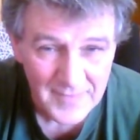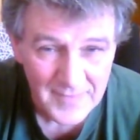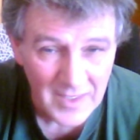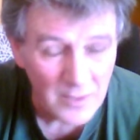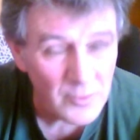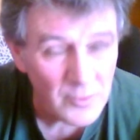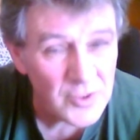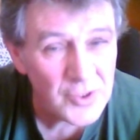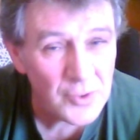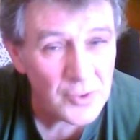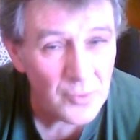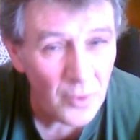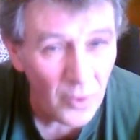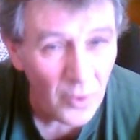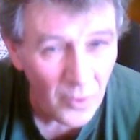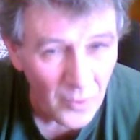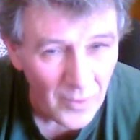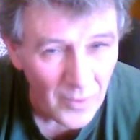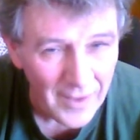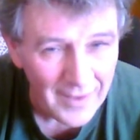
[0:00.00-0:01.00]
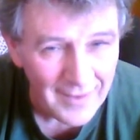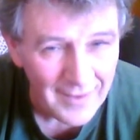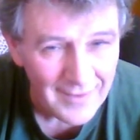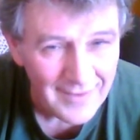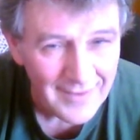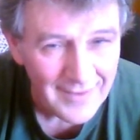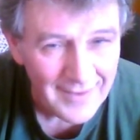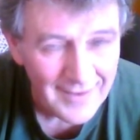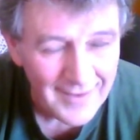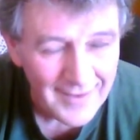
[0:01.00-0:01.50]
I wish you all
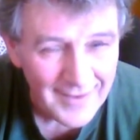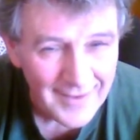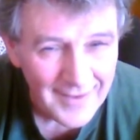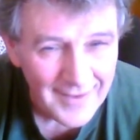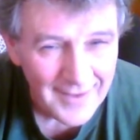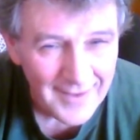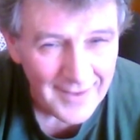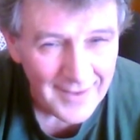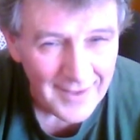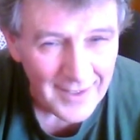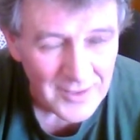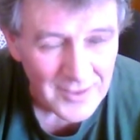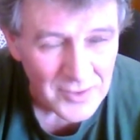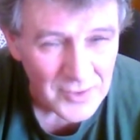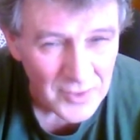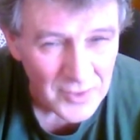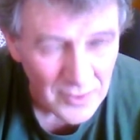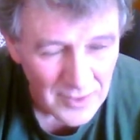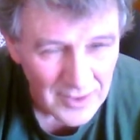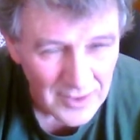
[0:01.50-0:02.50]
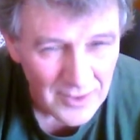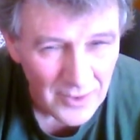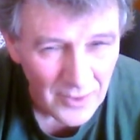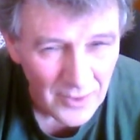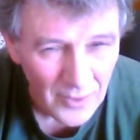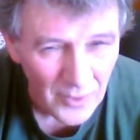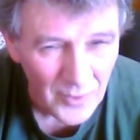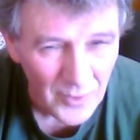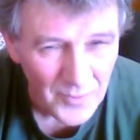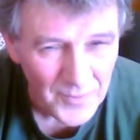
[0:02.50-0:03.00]
well. I truly
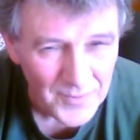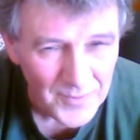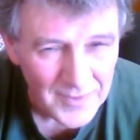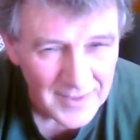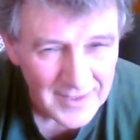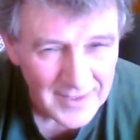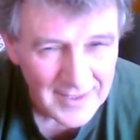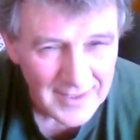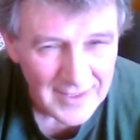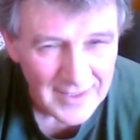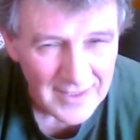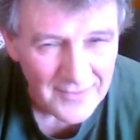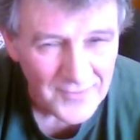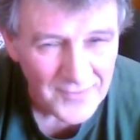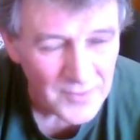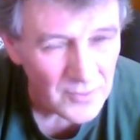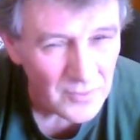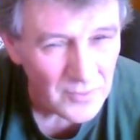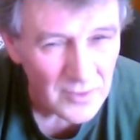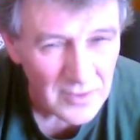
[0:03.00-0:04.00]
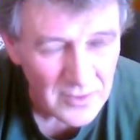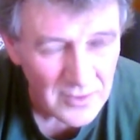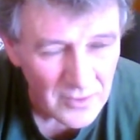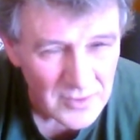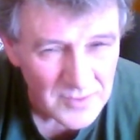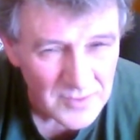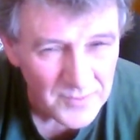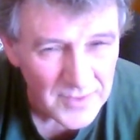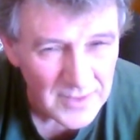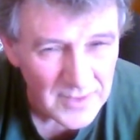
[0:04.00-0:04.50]
hope, if you're one of
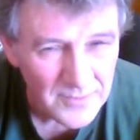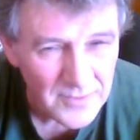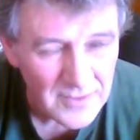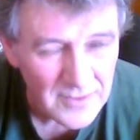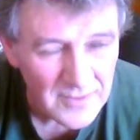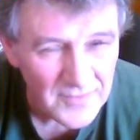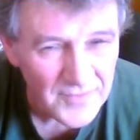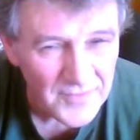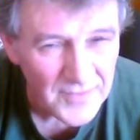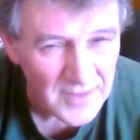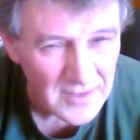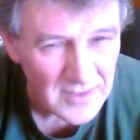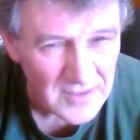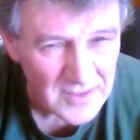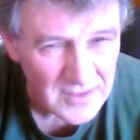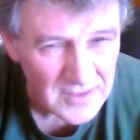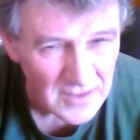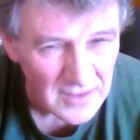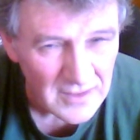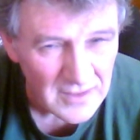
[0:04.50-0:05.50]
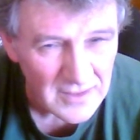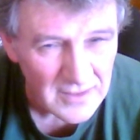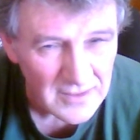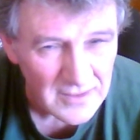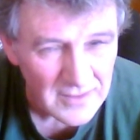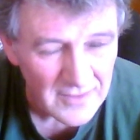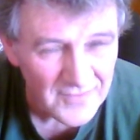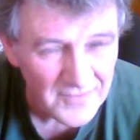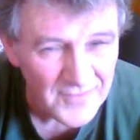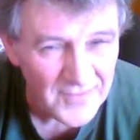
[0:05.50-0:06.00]
those people that feels stuck,
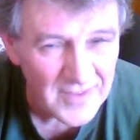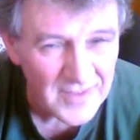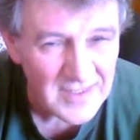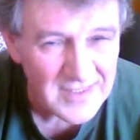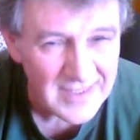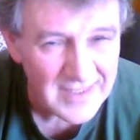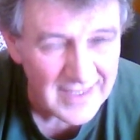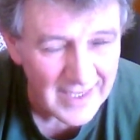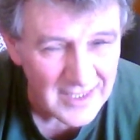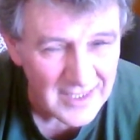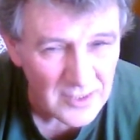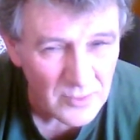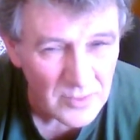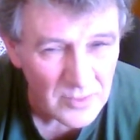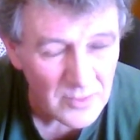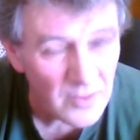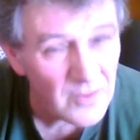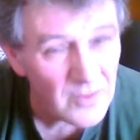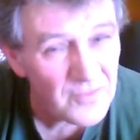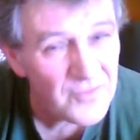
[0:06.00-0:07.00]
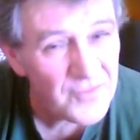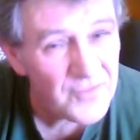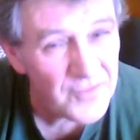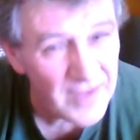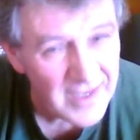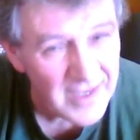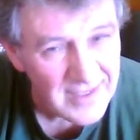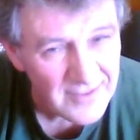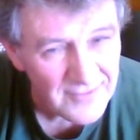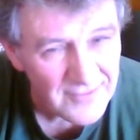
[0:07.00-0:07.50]
that feels inadequate or
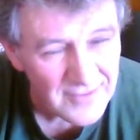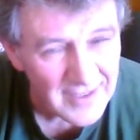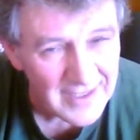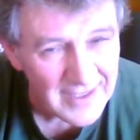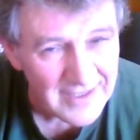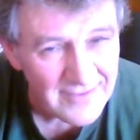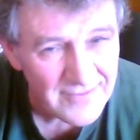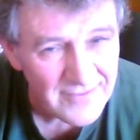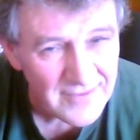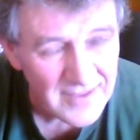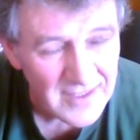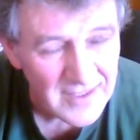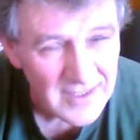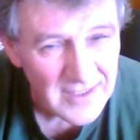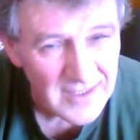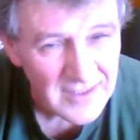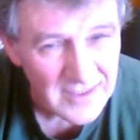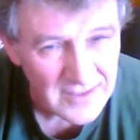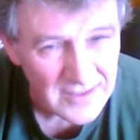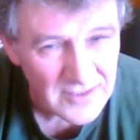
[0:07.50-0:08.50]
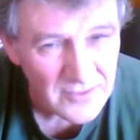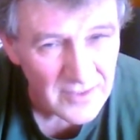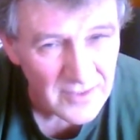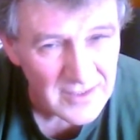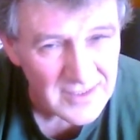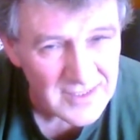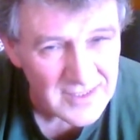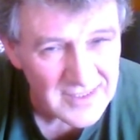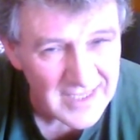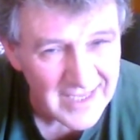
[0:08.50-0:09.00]
afraid of life, that you
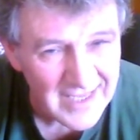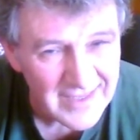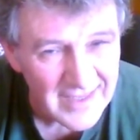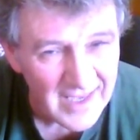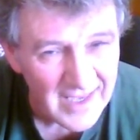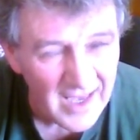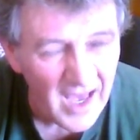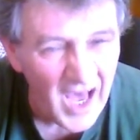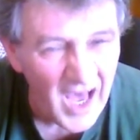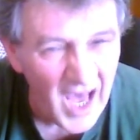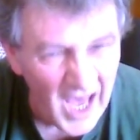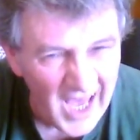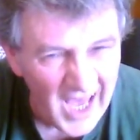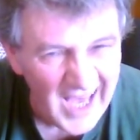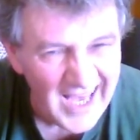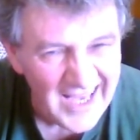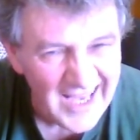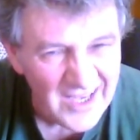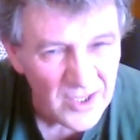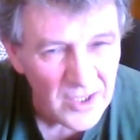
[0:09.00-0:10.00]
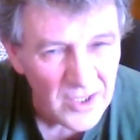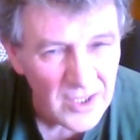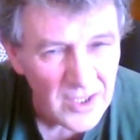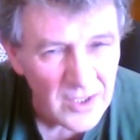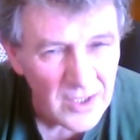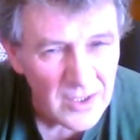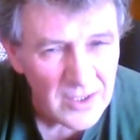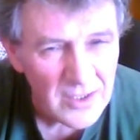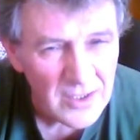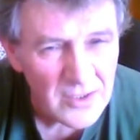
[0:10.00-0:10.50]
understand that our
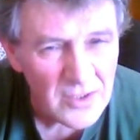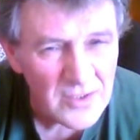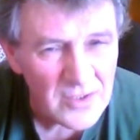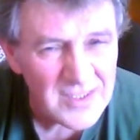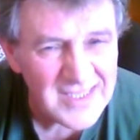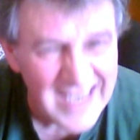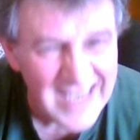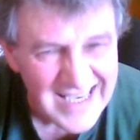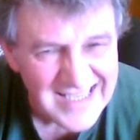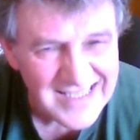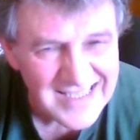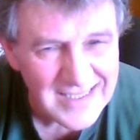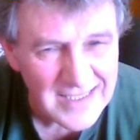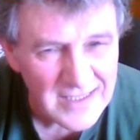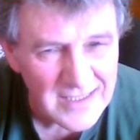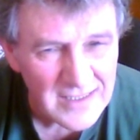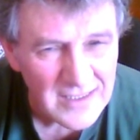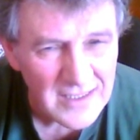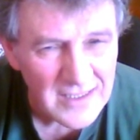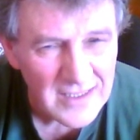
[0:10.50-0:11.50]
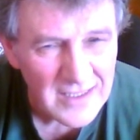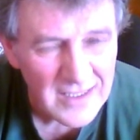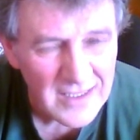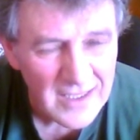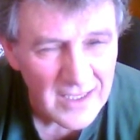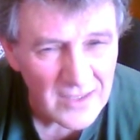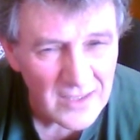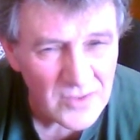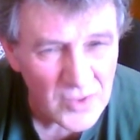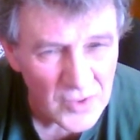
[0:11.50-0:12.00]
tested
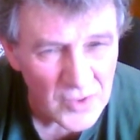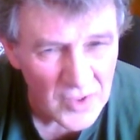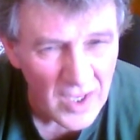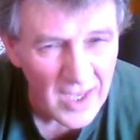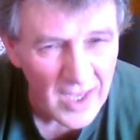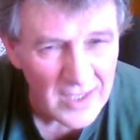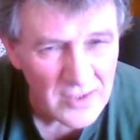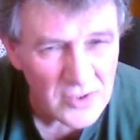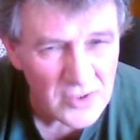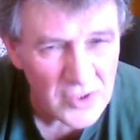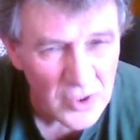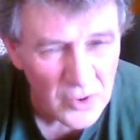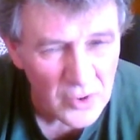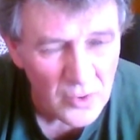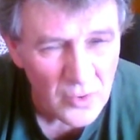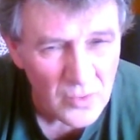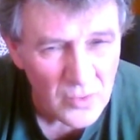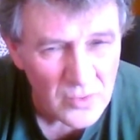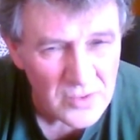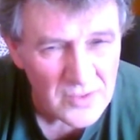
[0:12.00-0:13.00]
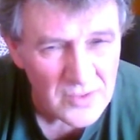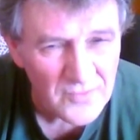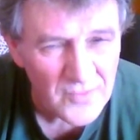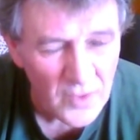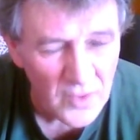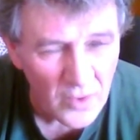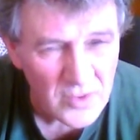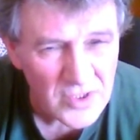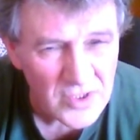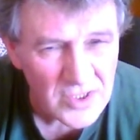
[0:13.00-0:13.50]
and tried tools of
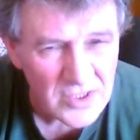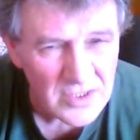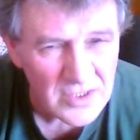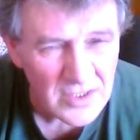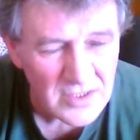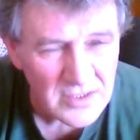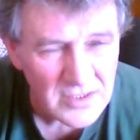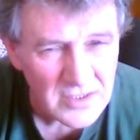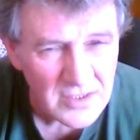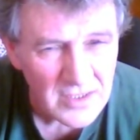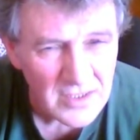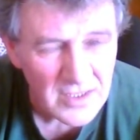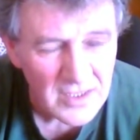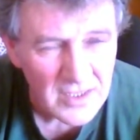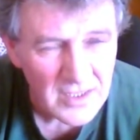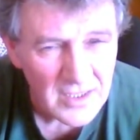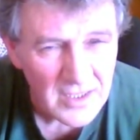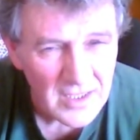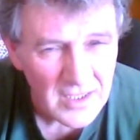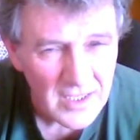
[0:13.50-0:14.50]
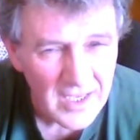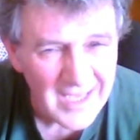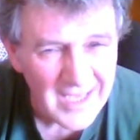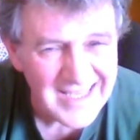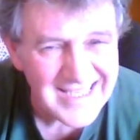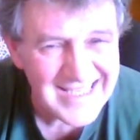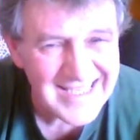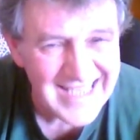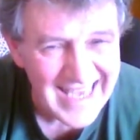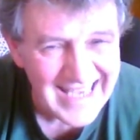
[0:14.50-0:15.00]
consciousness
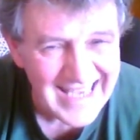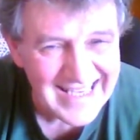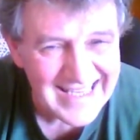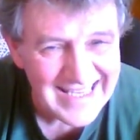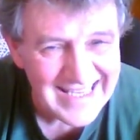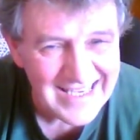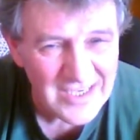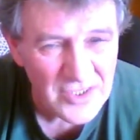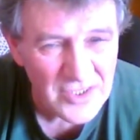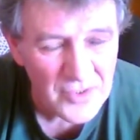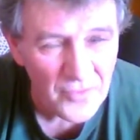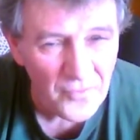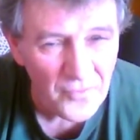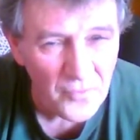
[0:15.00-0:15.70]
and techniques of